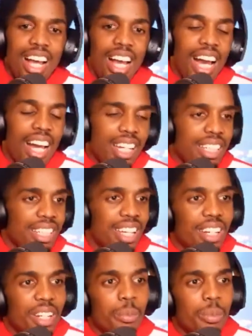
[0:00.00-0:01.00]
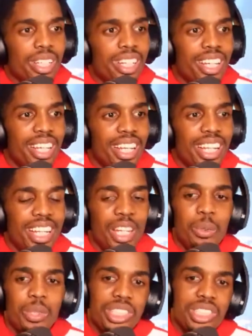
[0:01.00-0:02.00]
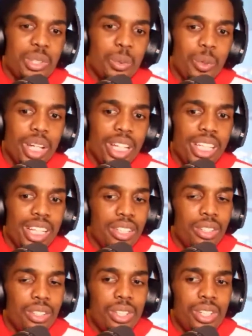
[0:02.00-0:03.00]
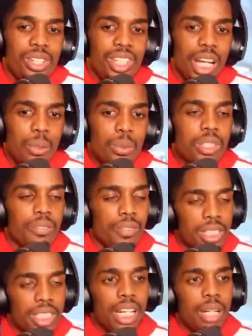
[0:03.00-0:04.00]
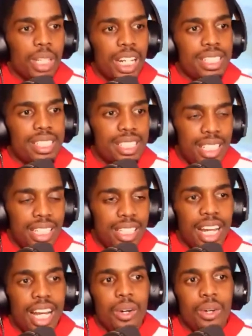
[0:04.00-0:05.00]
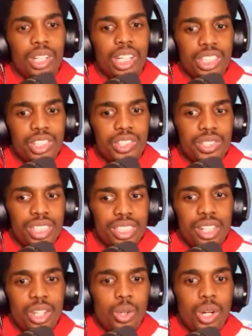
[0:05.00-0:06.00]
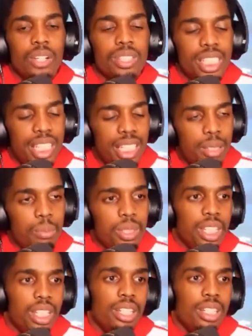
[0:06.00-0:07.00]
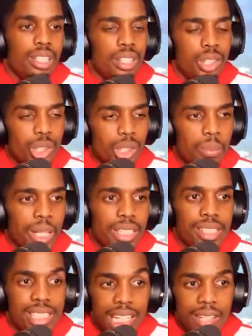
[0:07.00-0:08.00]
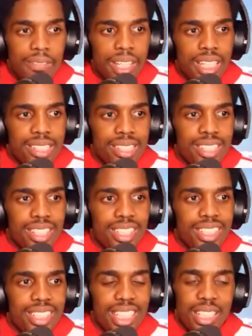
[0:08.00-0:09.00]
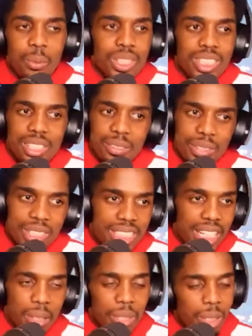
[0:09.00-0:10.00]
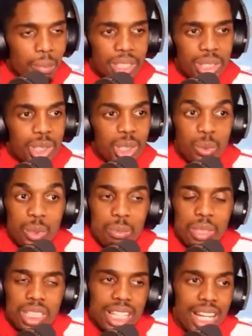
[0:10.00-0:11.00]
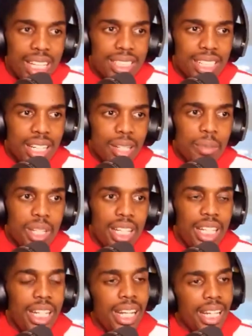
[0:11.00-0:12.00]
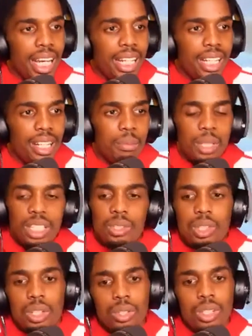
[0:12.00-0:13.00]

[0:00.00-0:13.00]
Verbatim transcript: I didn't care, but it was just the way that that was the first time that I seen how countries or how teams in Europe like to save face and it wasn't the first time and i'm pretty sure it wouldn't be the last time and i got it i'm like you know